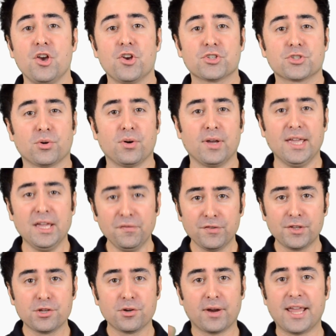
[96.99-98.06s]
So if
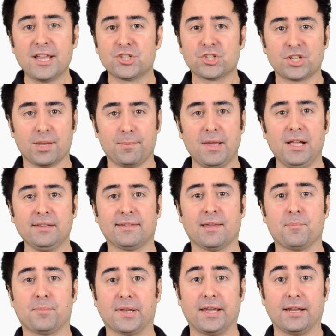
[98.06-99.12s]
in your HTML
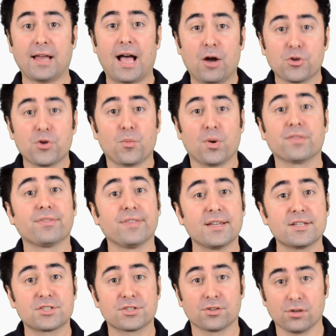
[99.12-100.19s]
template, how you want
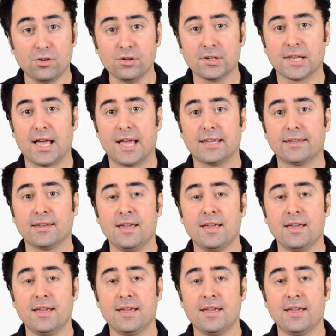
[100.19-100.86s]
things to look like,